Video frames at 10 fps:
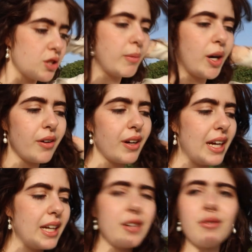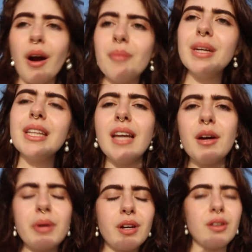Tomorrow at around
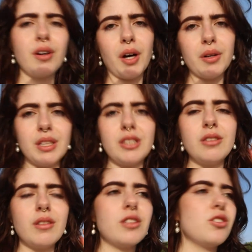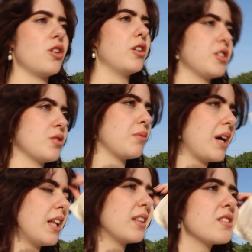midnight we're gonna go into the church as
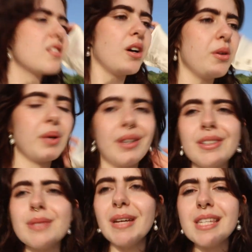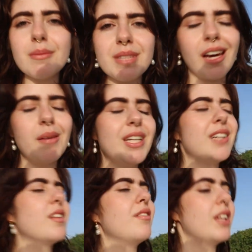well, so we're gonna spend some time
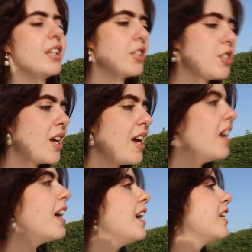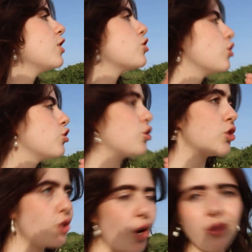here in the village. It is
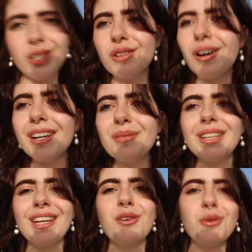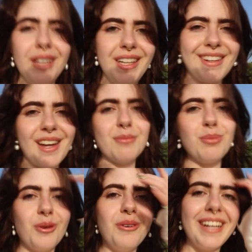so incredibly green and
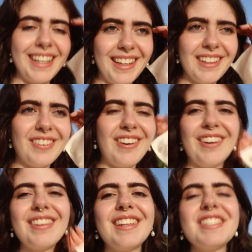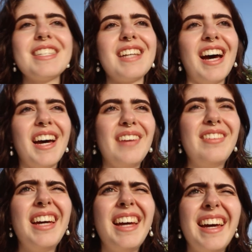pretty around this
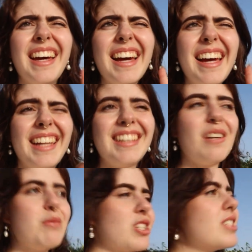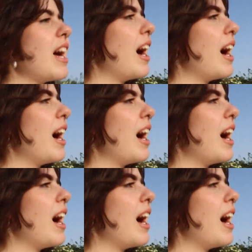time. And I'm just